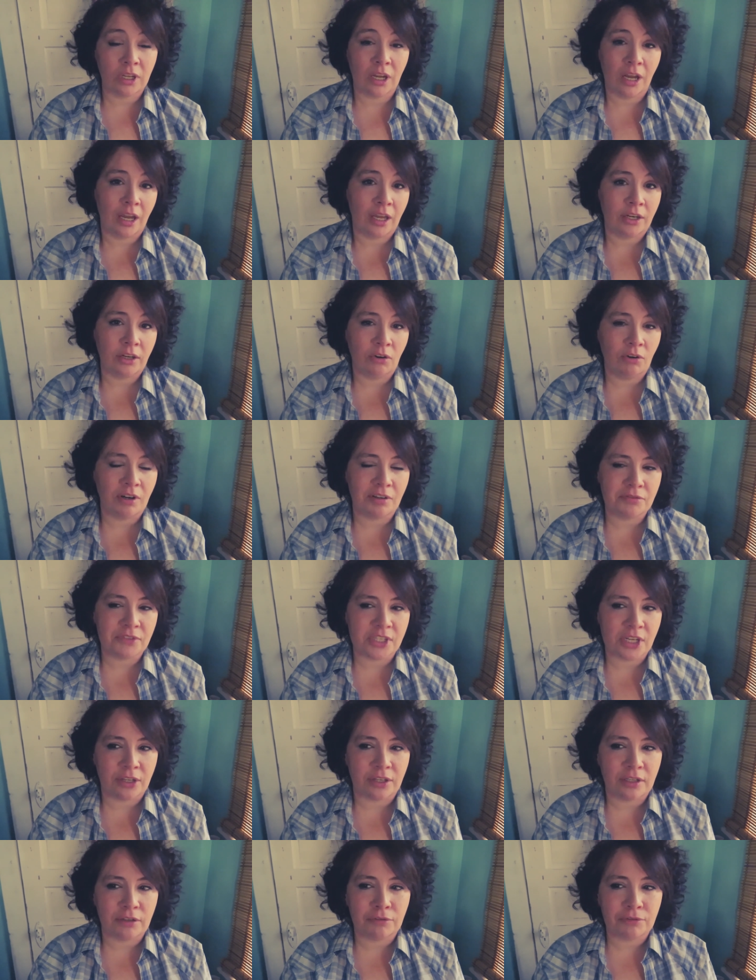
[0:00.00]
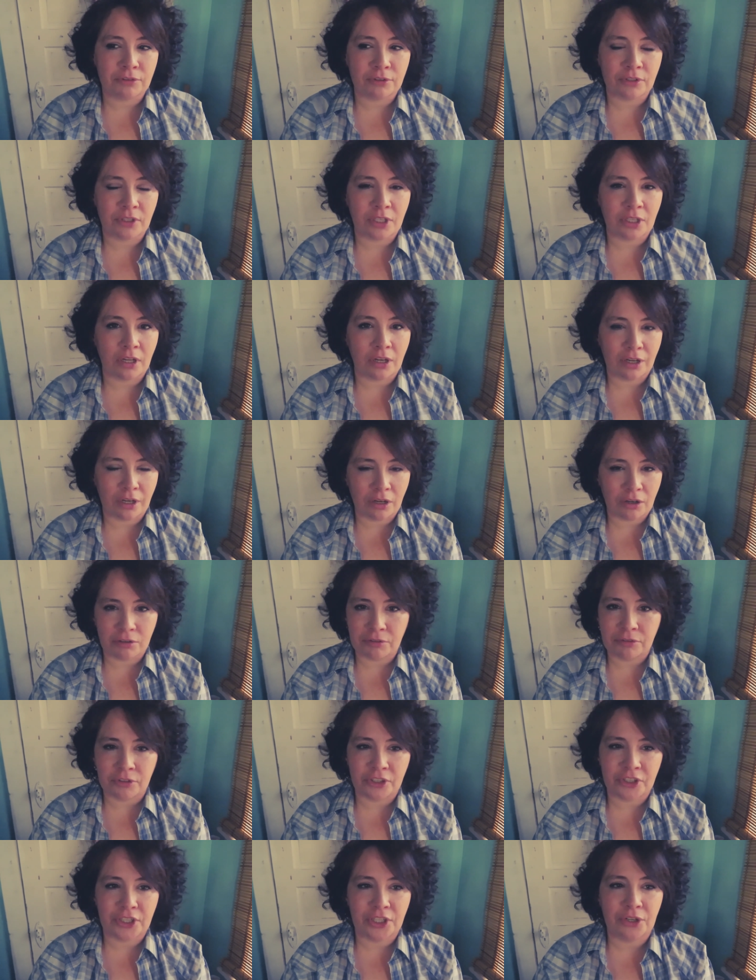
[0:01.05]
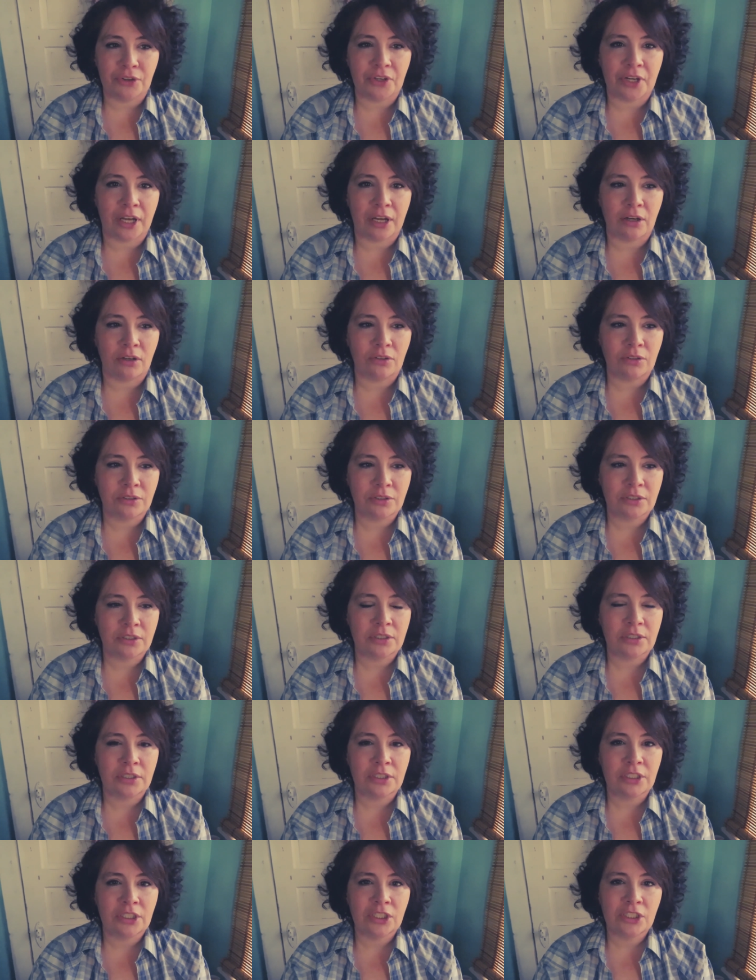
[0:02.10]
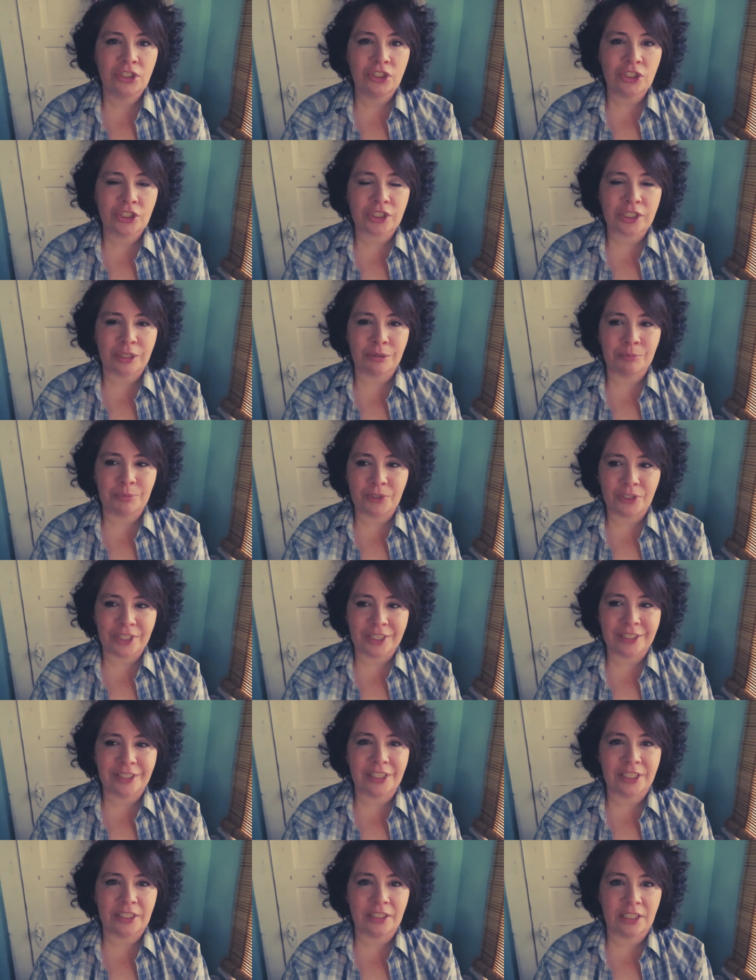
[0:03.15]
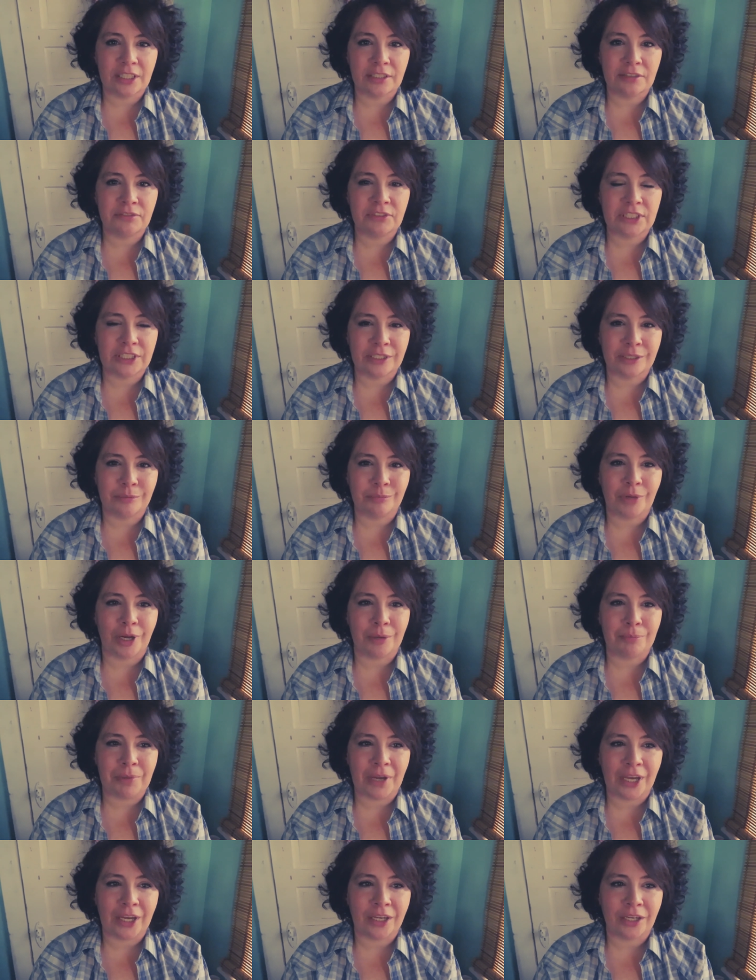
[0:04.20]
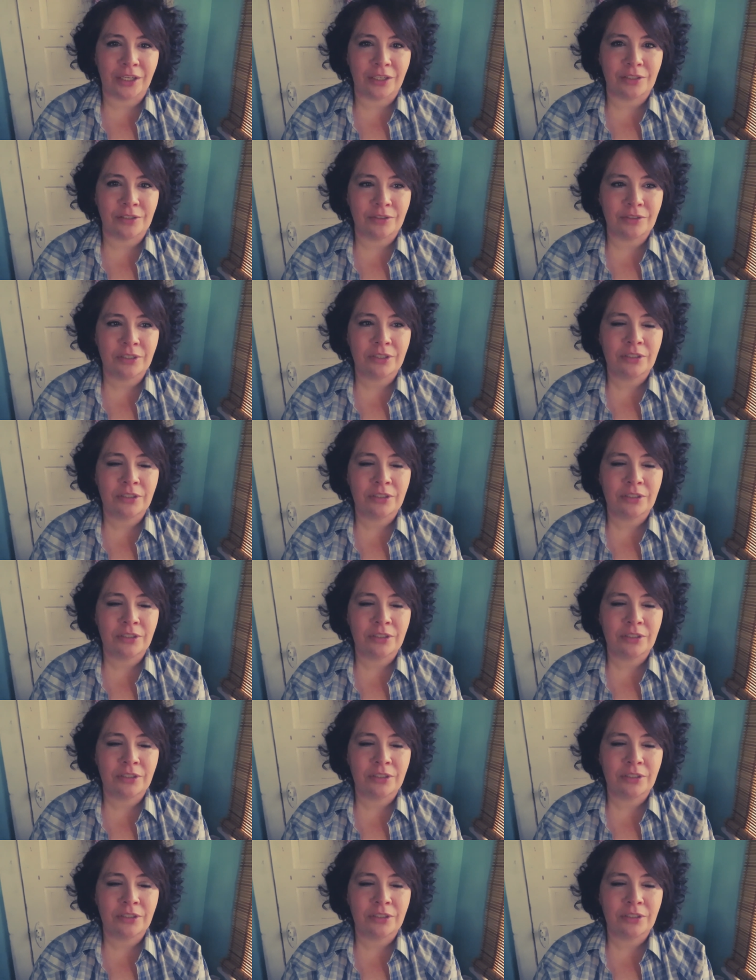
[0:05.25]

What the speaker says: I know I've done it for over a year now. Just completely lived in my pain.